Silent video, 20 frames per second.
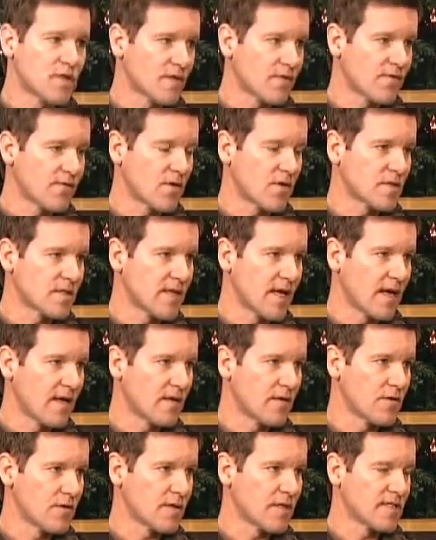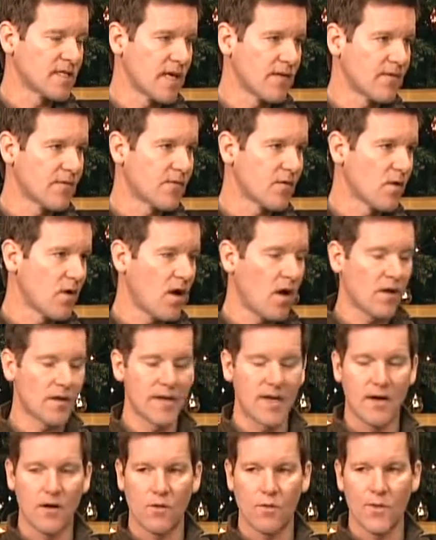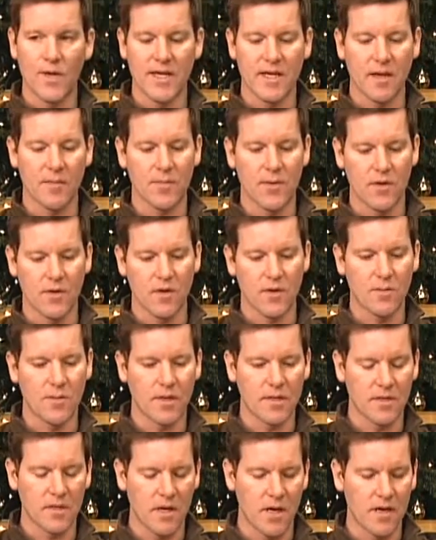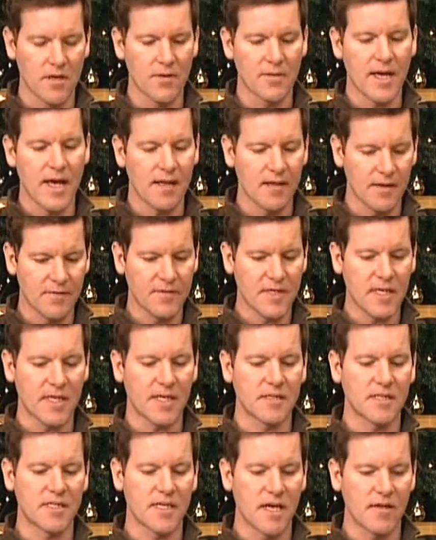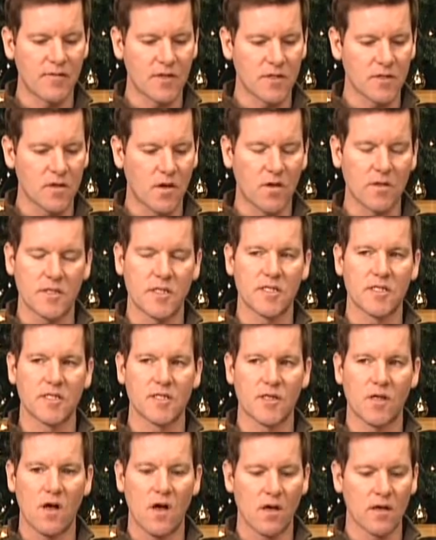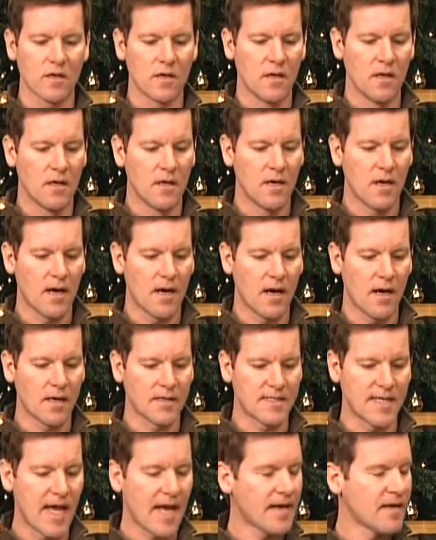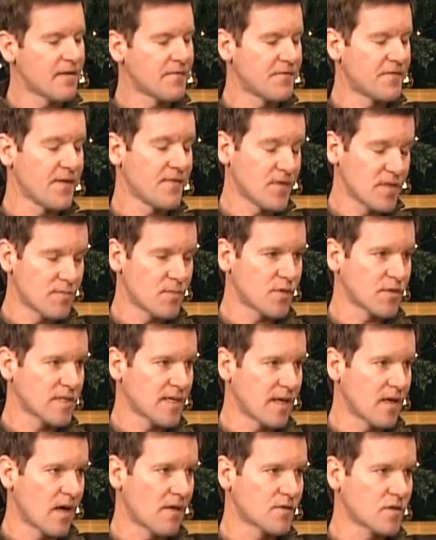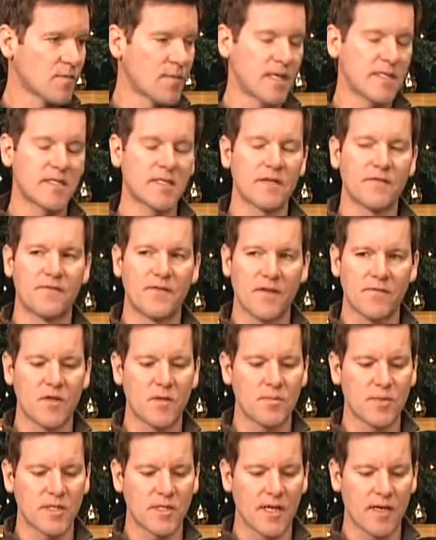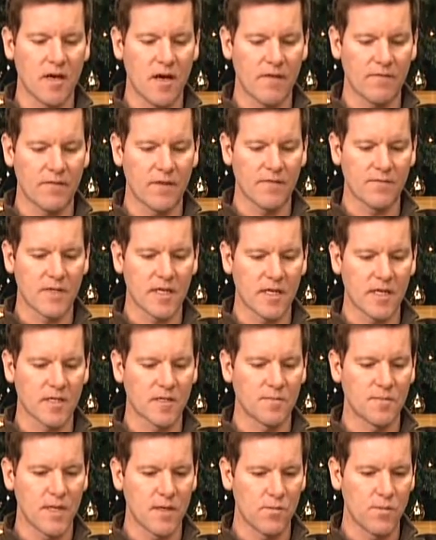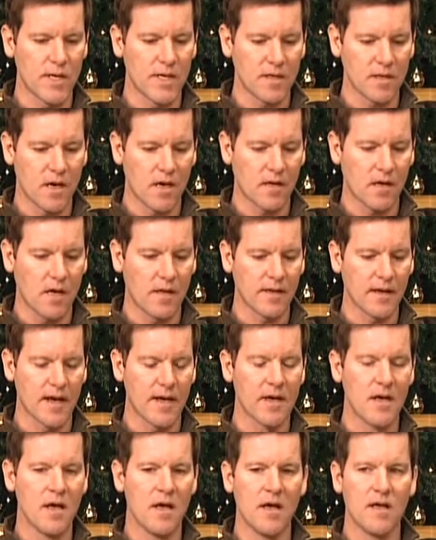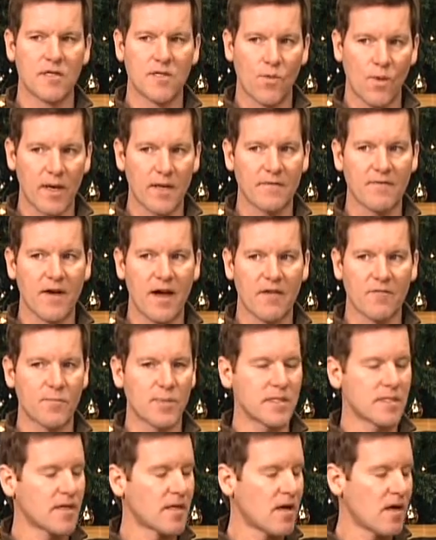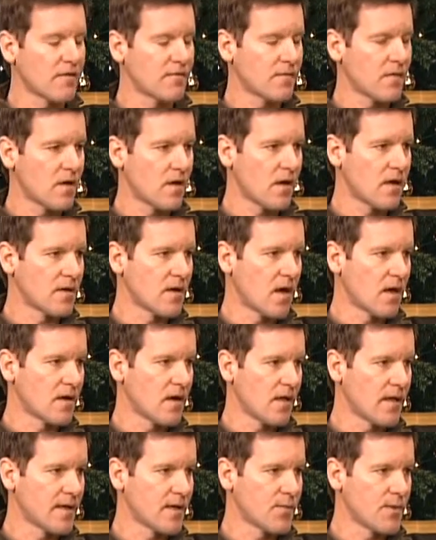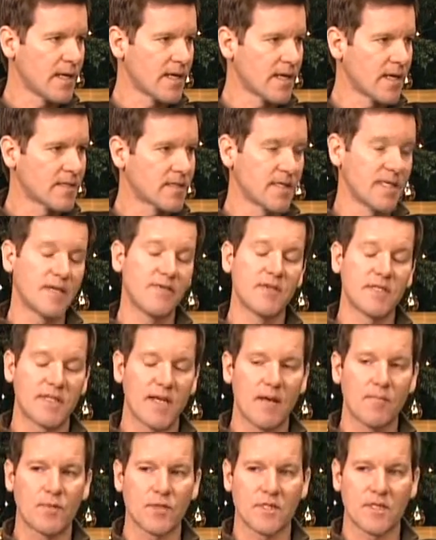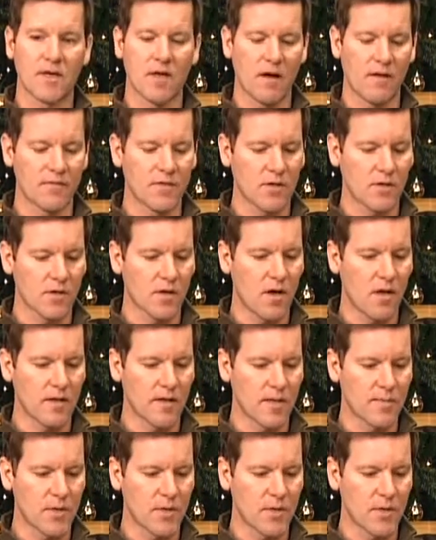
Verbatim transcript: it the first day. You can save it for a holiday or weekend period, but uh, you get lift ticket savings all season long uh, 10 to 50% off. So basically 50% off lift tickets midweek, non holiday, 25% off on non-holiday weekends and even 10% off during holiday